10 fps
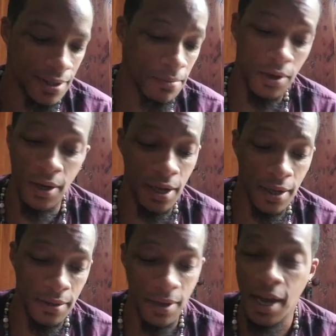Gonna
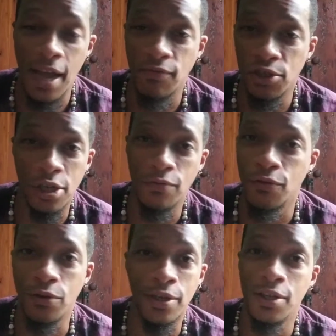not have to shuffle
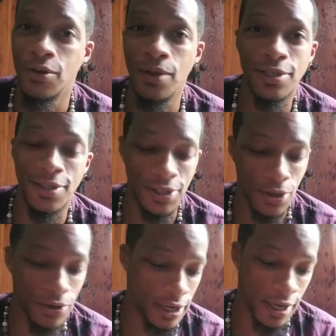for any of the rest of the
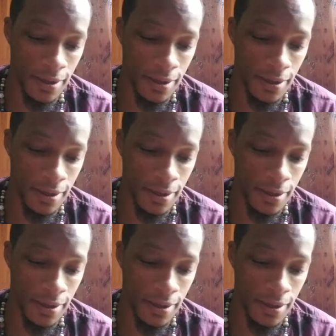Zodiac.